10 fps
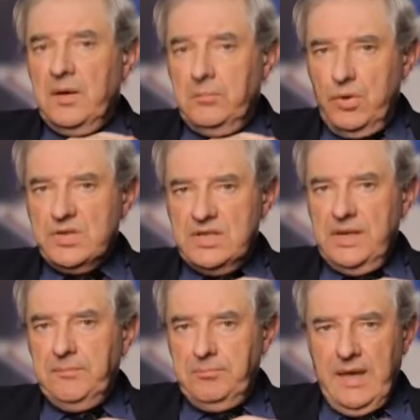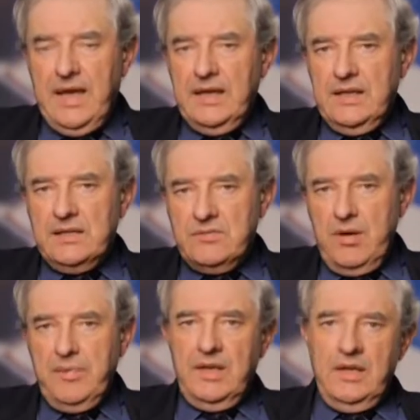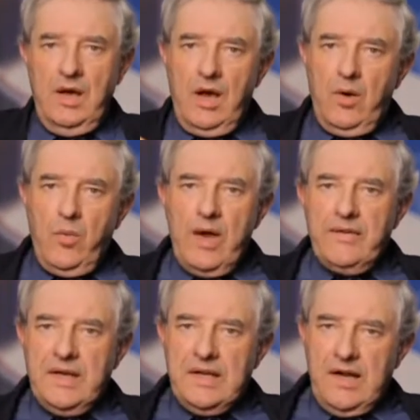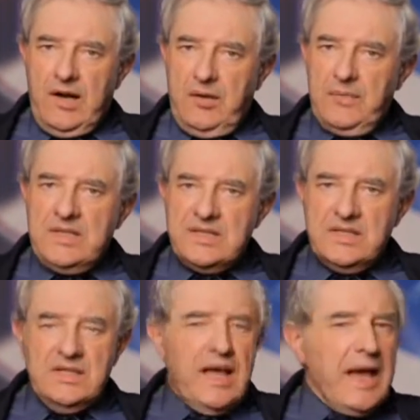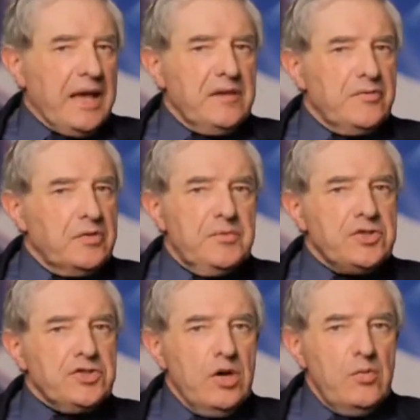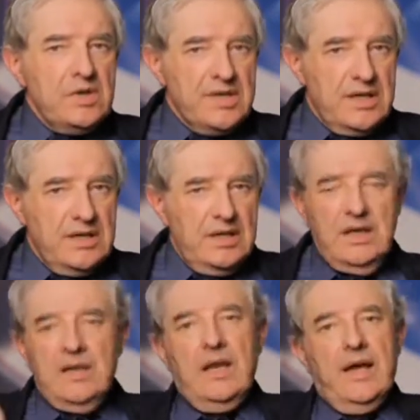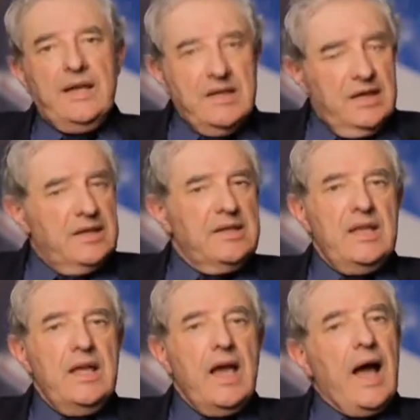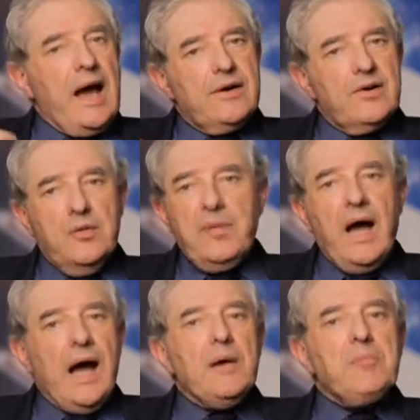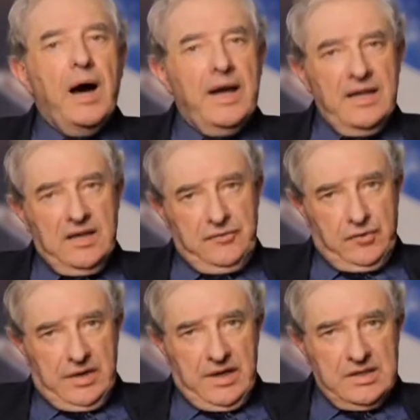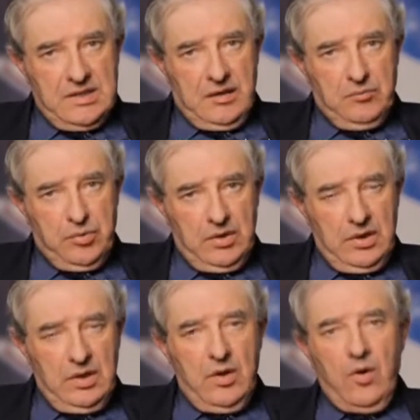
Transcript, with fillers: Muslim men and women wearing garments that hang from the shoulder like the Arab abaya, for example,